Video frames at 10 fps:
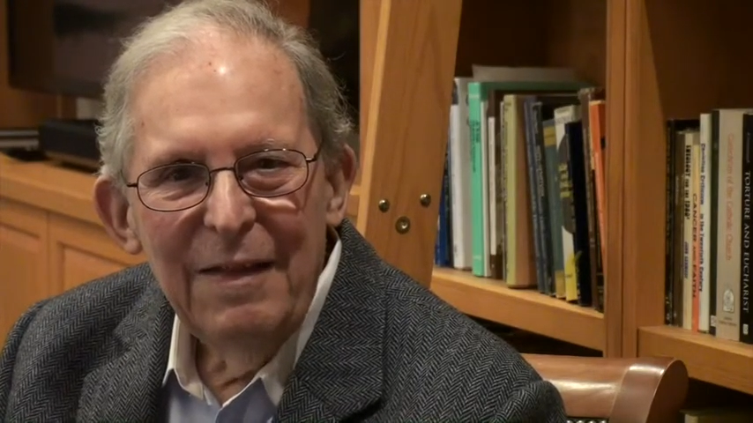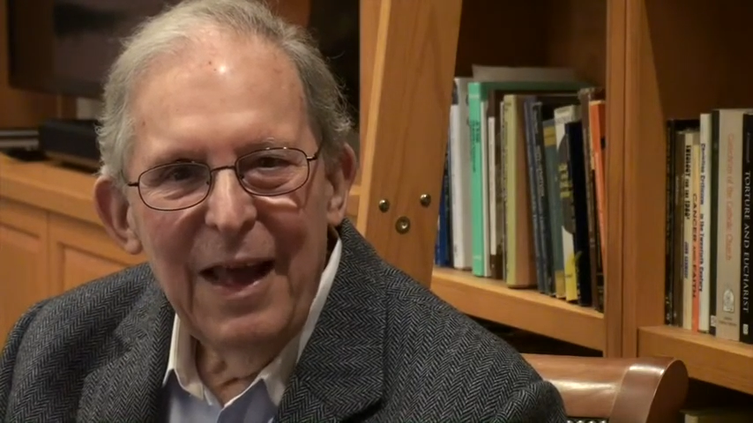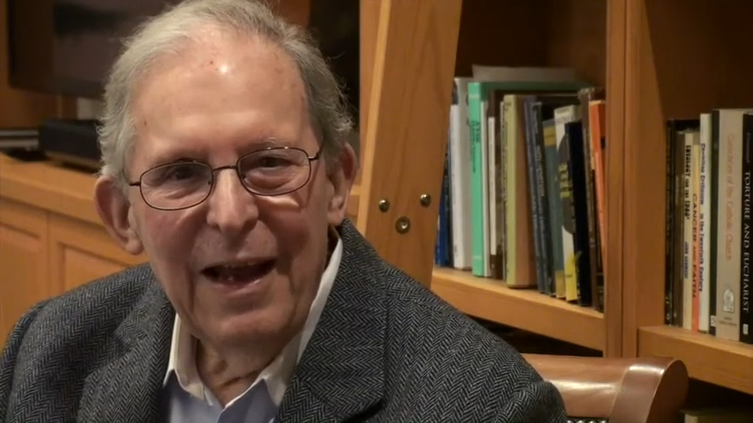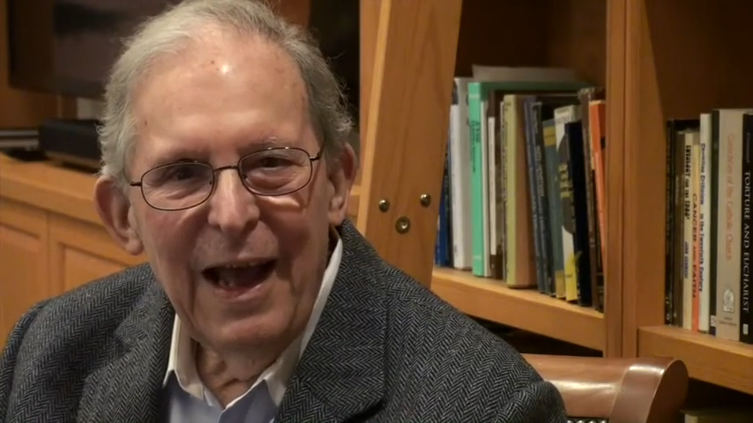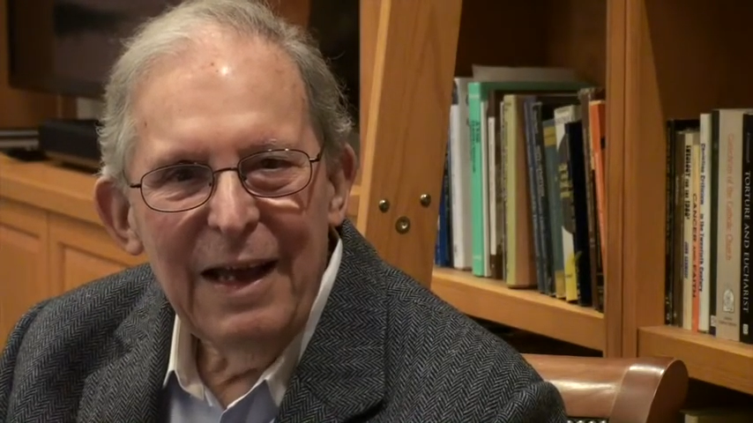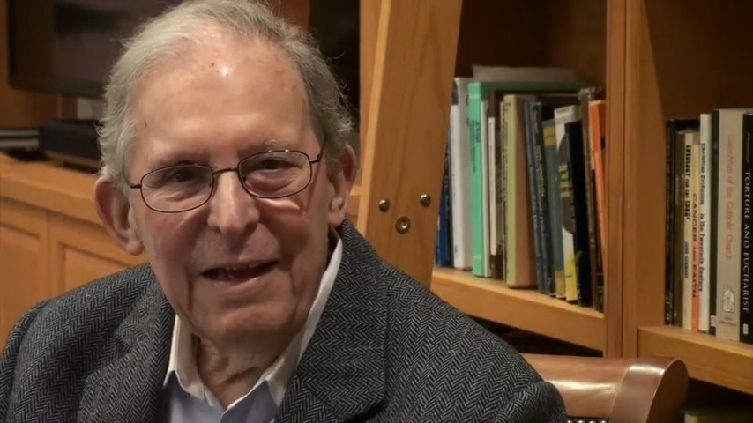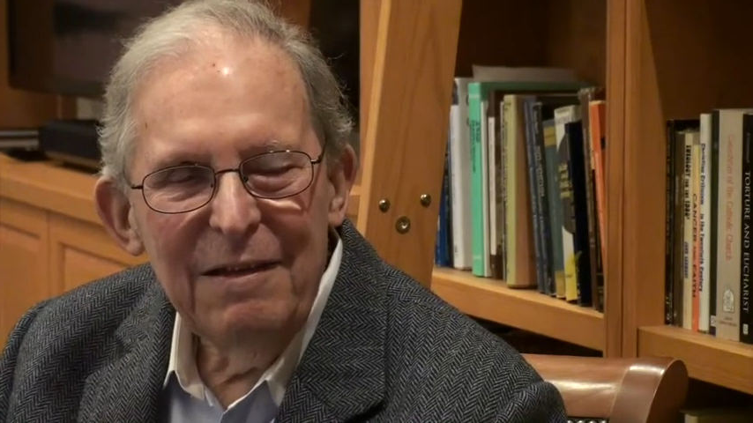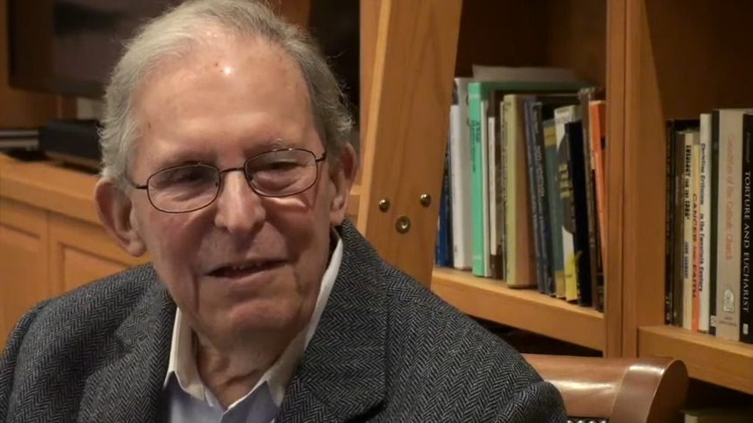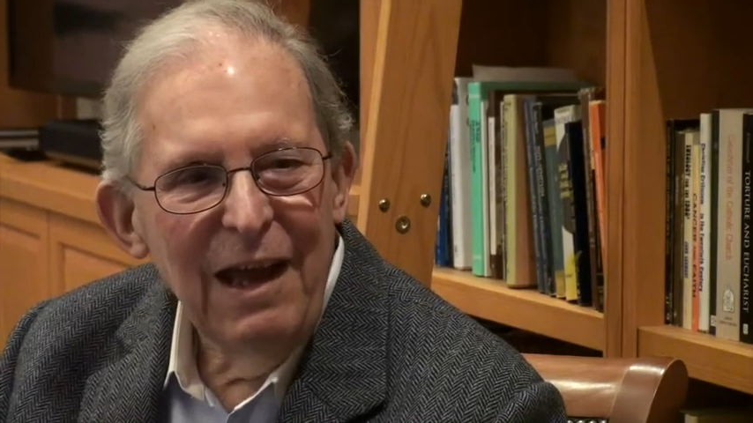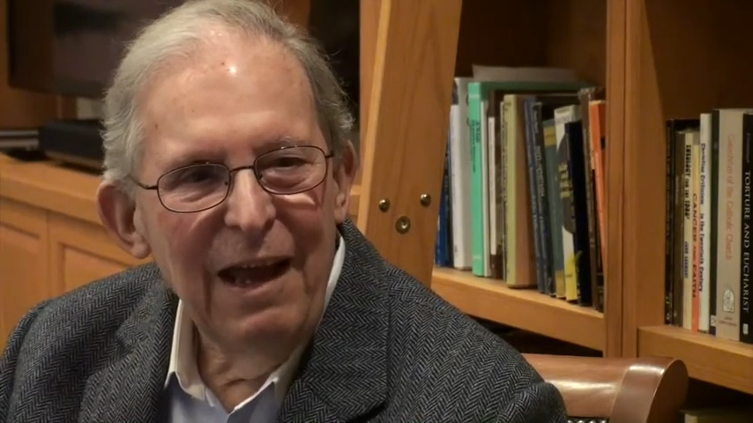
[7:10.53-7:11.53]
that I
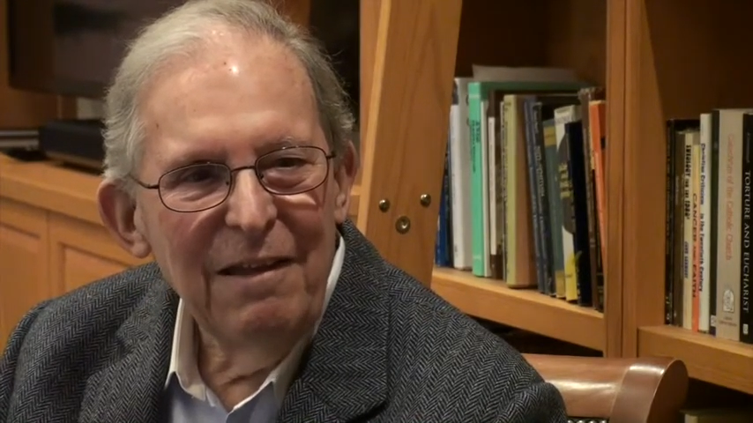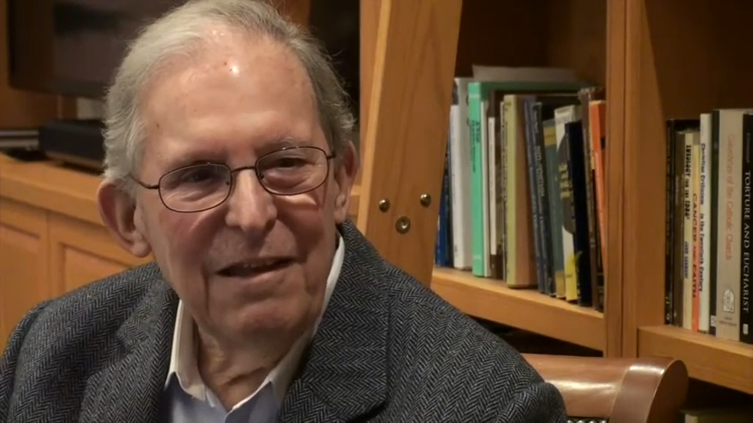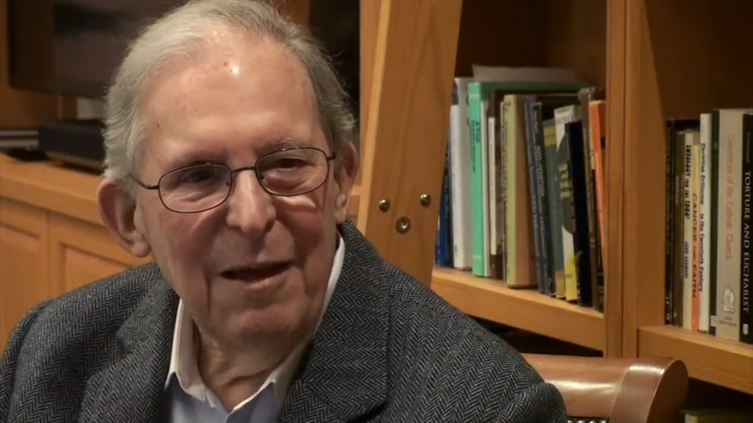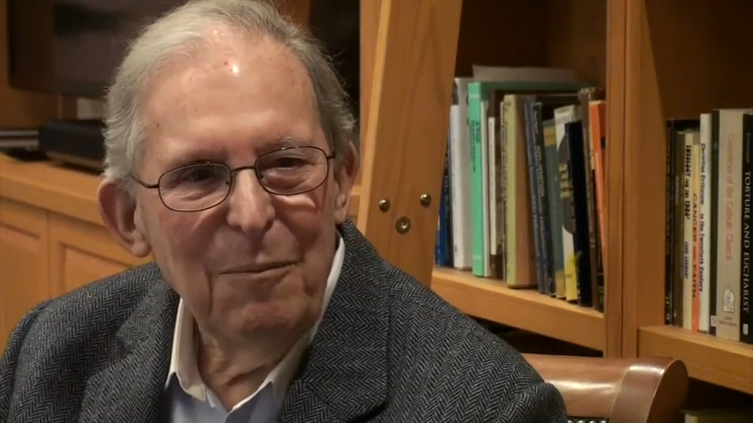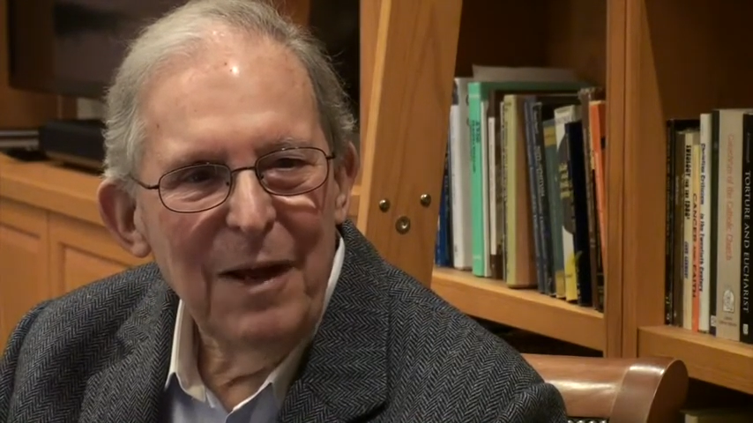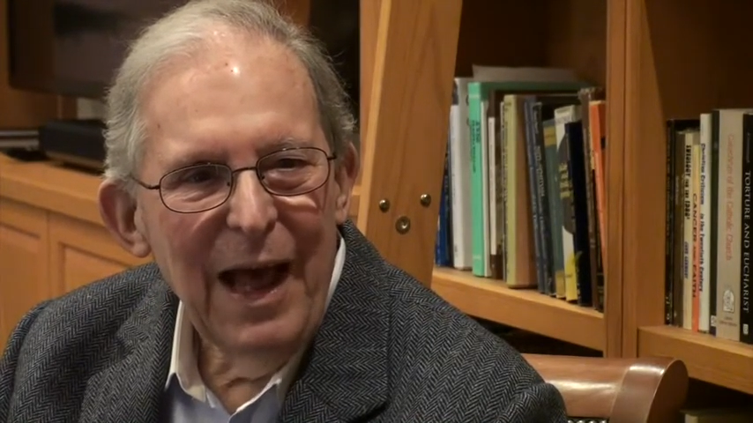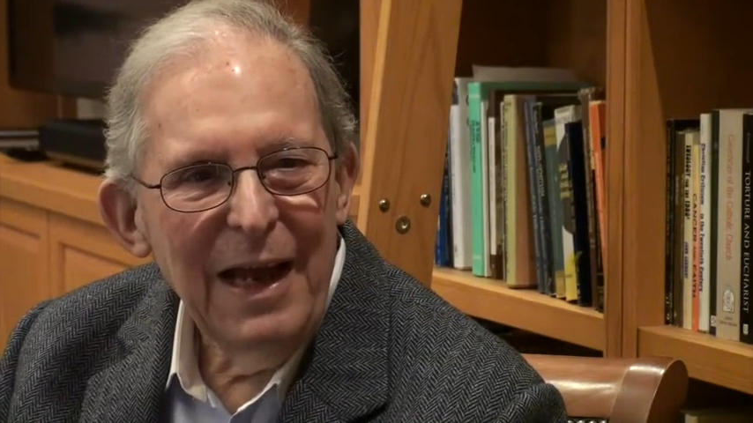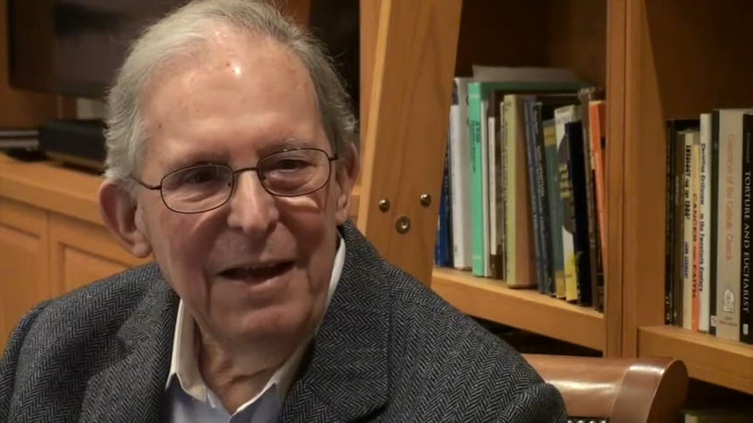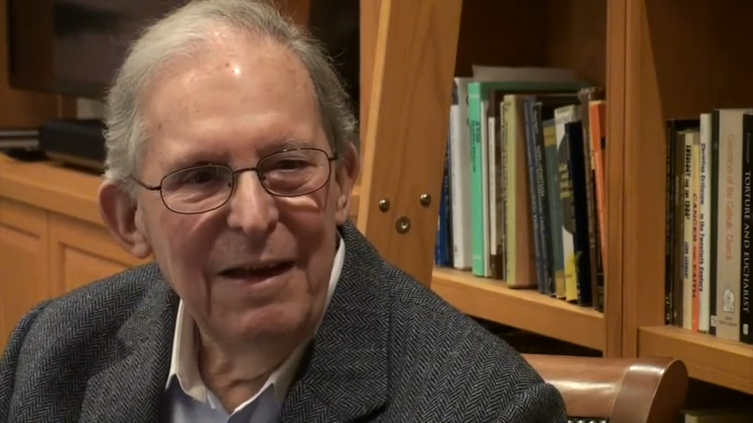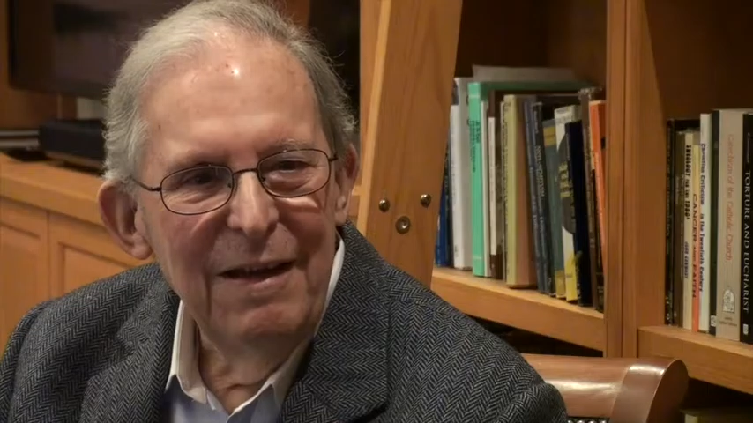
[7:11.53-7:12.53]
can shed some light